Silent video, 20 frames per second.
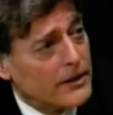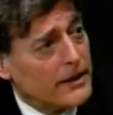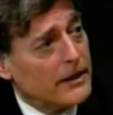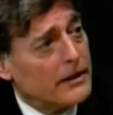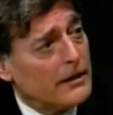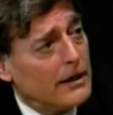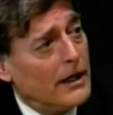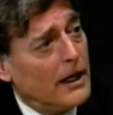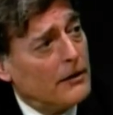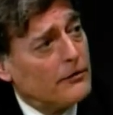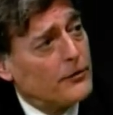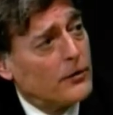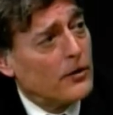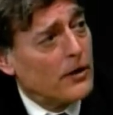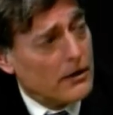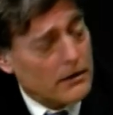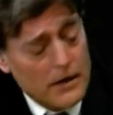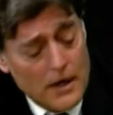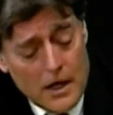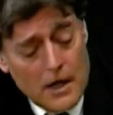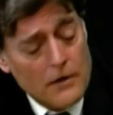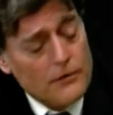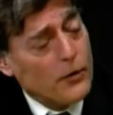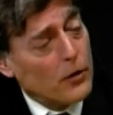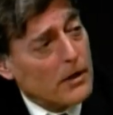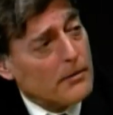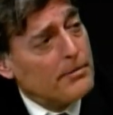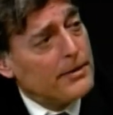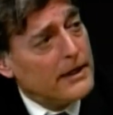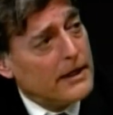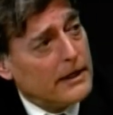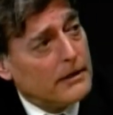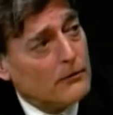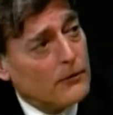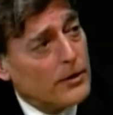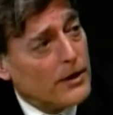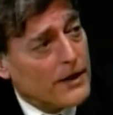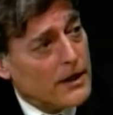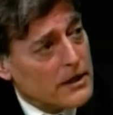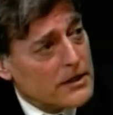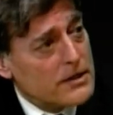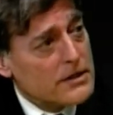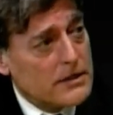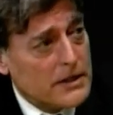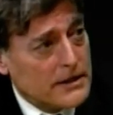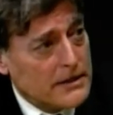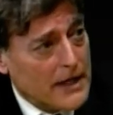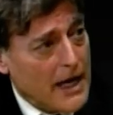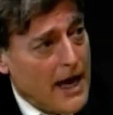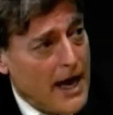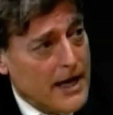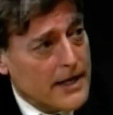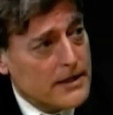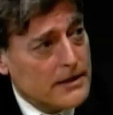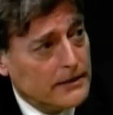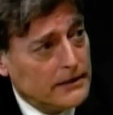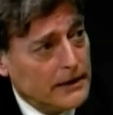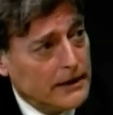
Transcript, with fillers: well, uh, for, for being with us today.